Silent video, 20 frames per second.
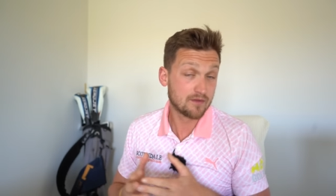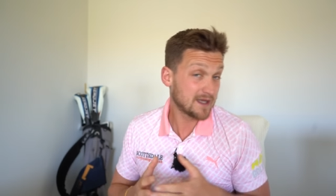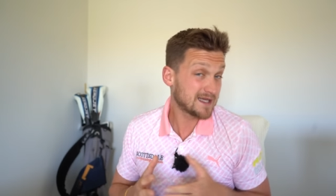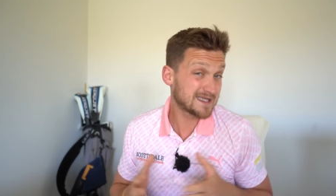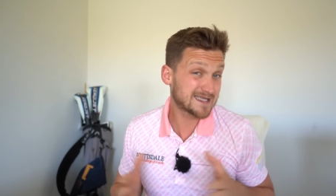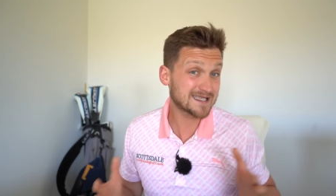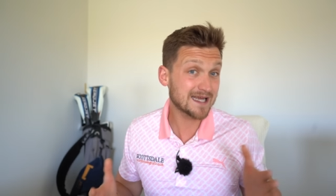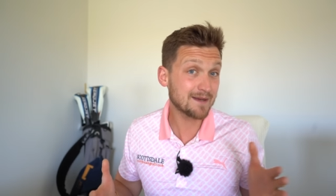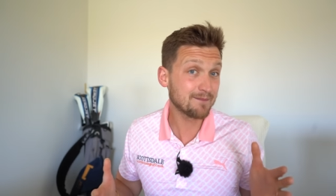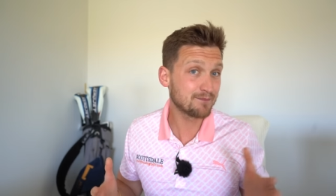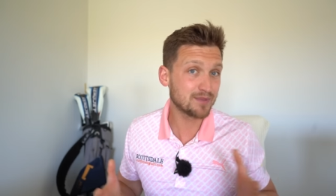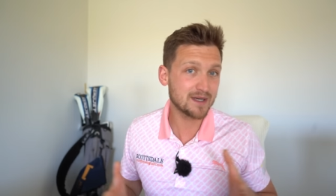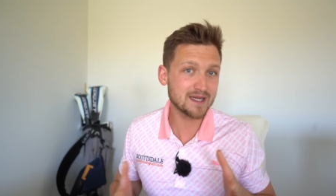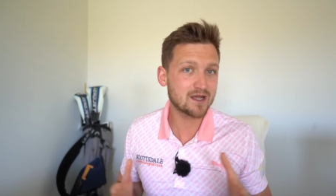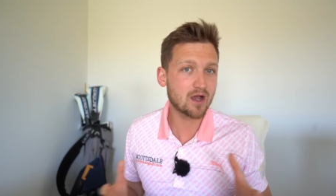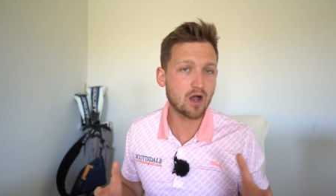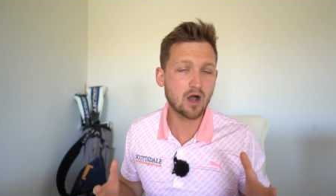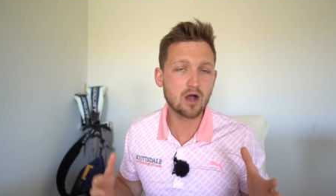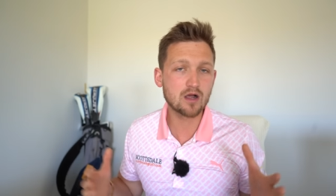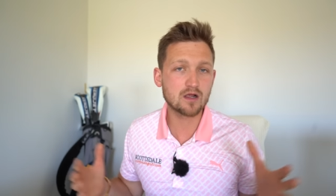They simply
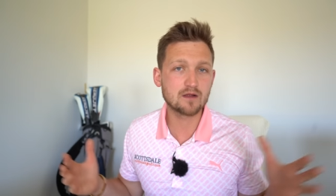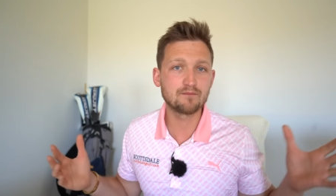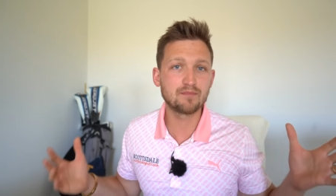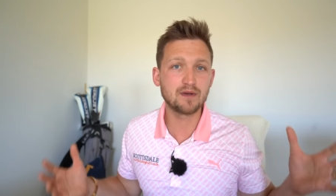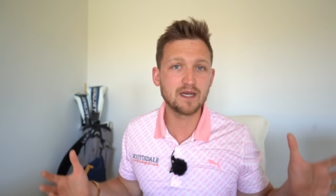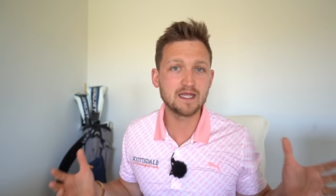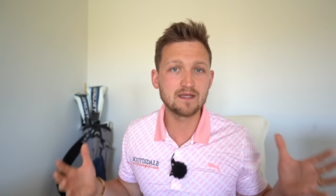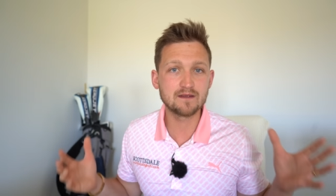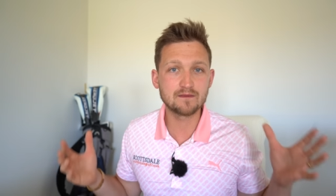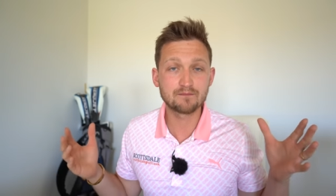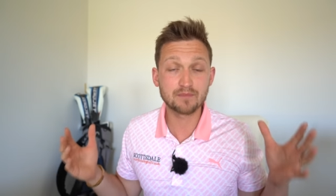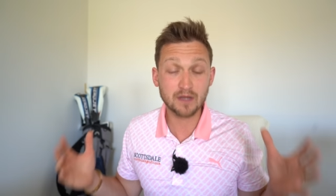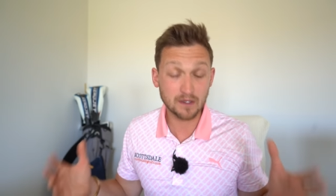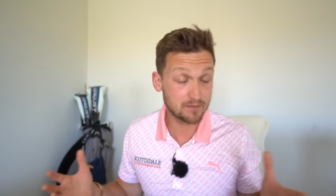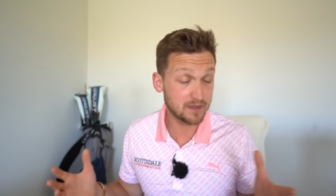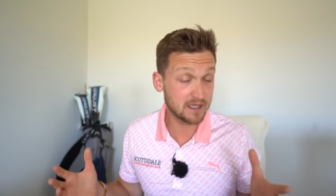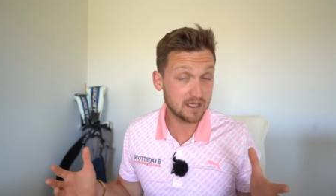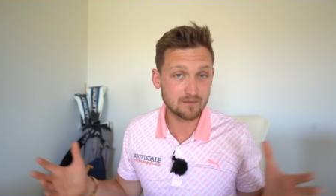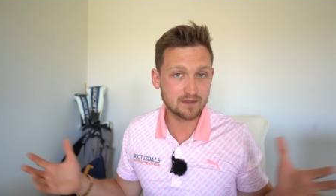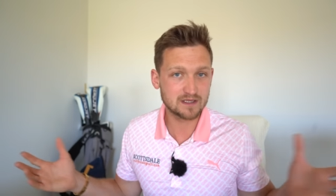can't complete,
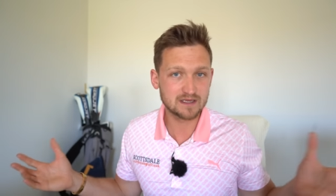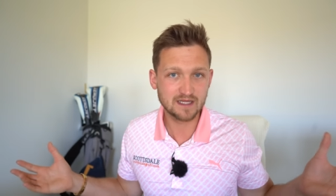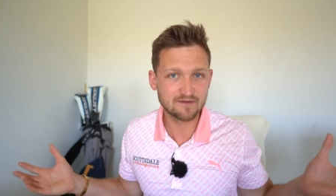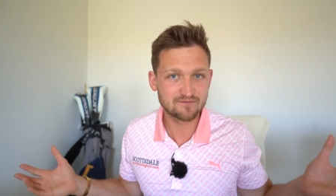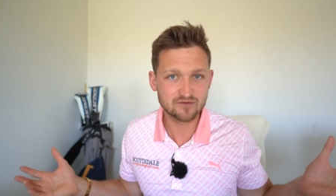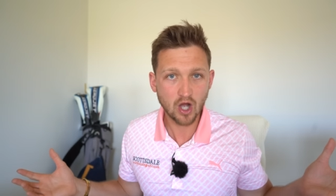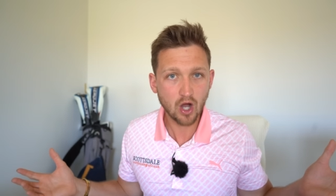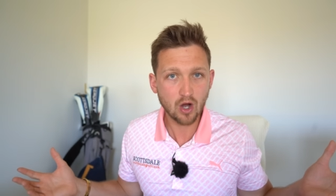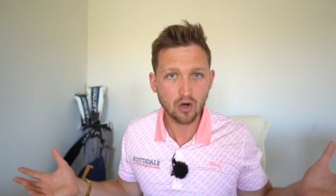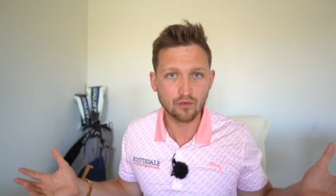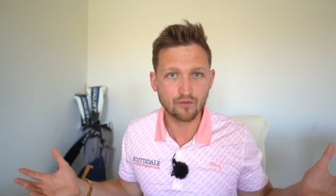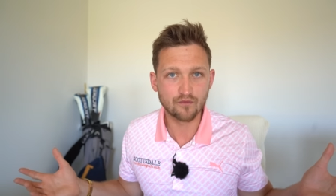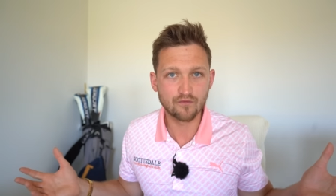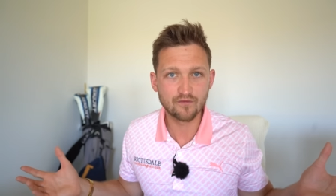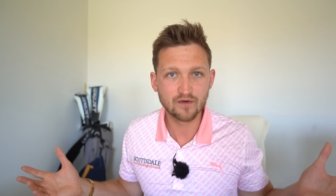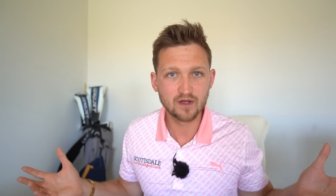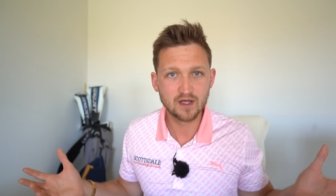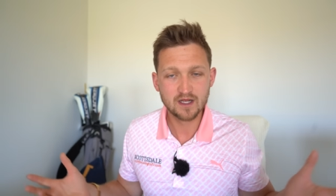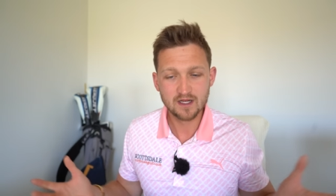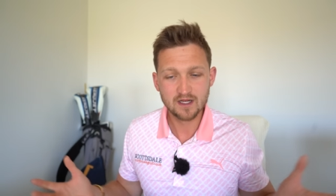compete with LIV Golf.